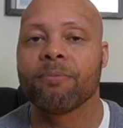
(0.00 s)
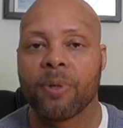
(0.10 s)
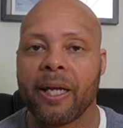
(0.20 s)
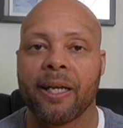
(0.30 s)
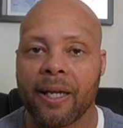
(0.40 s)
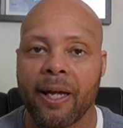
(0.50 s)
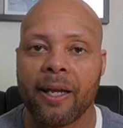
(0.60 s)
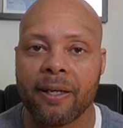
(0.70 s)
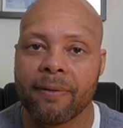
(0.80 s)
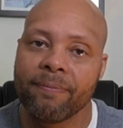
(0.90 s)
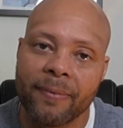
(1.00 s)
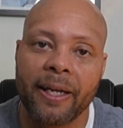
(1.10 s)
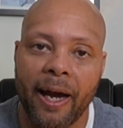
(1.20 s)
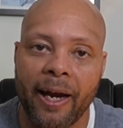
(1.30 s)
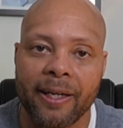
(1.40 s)
playing again
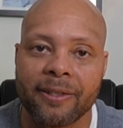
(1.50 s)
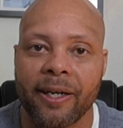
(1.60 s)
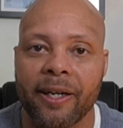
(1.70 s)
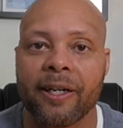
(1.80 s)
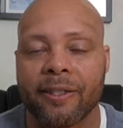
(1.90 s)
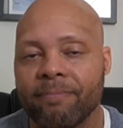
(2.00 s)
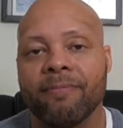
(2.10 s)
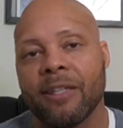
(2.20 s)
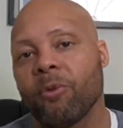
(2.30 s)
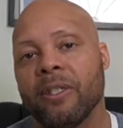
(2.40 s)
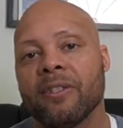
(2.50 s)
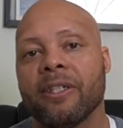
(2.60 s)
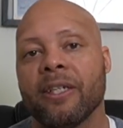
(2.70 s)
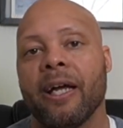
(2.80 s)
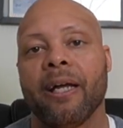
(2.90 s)
the guy in the chair. That's what he's
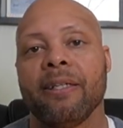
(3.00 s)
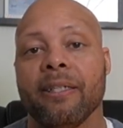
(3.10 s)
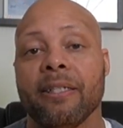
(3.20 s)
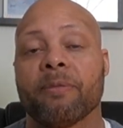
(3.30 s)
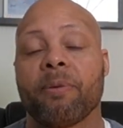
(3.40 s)
good at. He did in